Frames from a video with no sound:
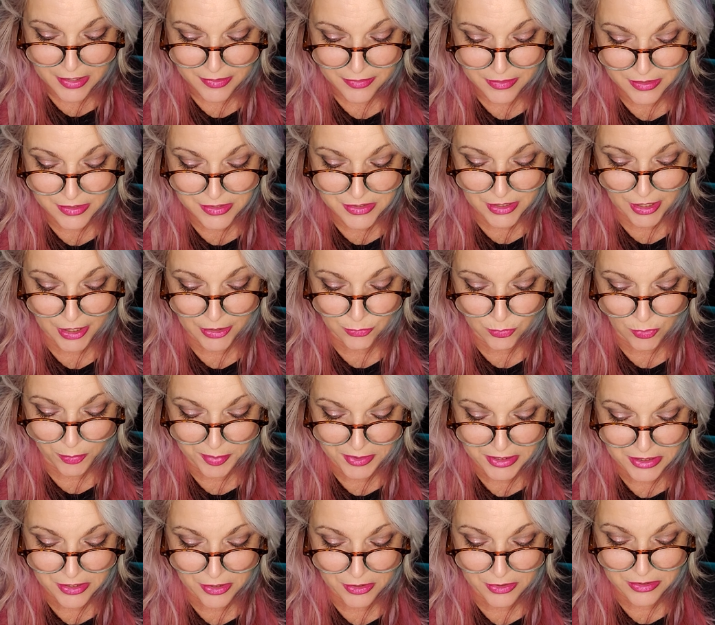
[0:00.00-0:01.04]
the sun will
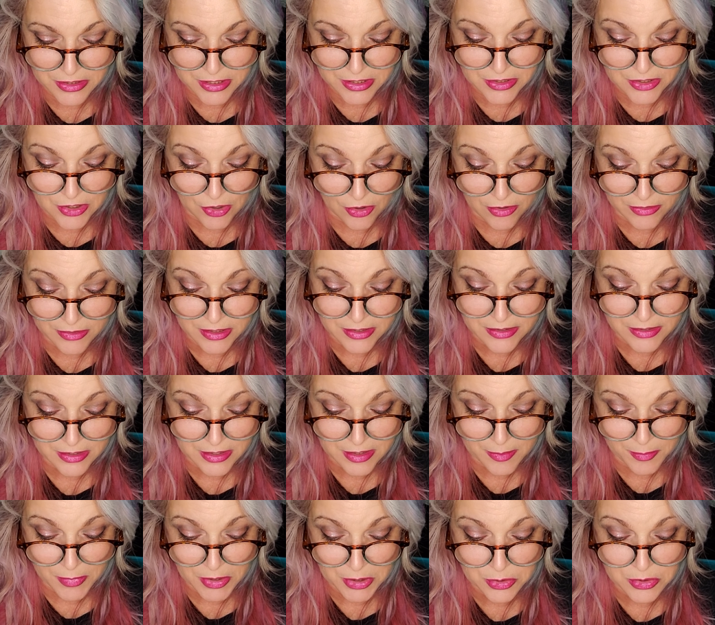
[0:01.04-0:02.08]
be turned to darkness and the
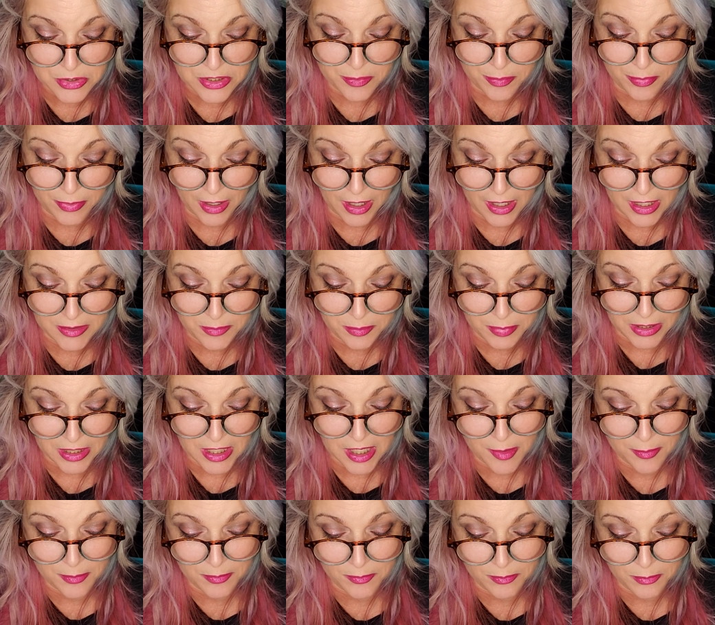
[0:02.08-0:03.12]
moon to blood
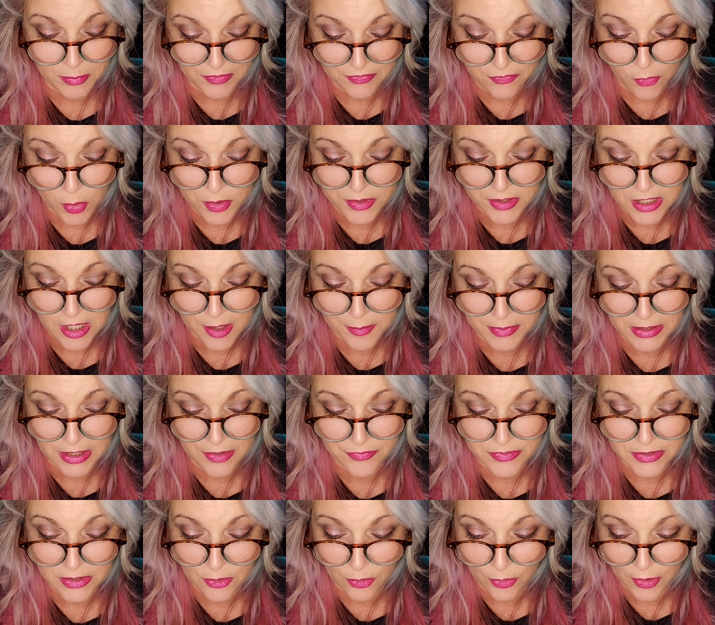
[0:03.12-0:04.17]
become, before the coming of
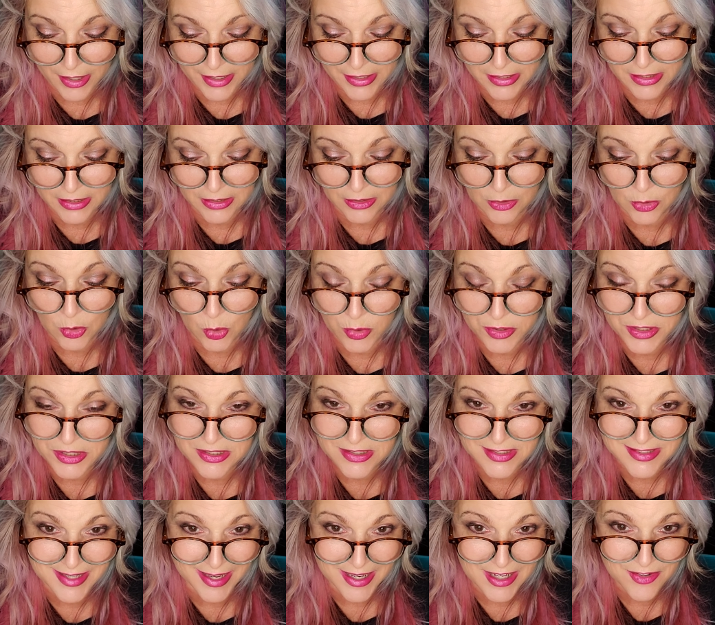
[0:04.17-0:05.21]
the great and glorious
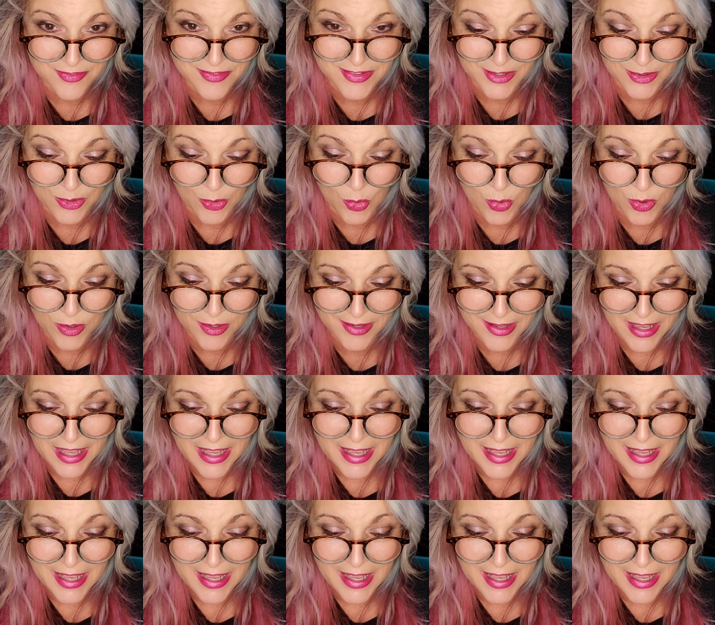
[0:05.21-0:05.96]
day of the Lord,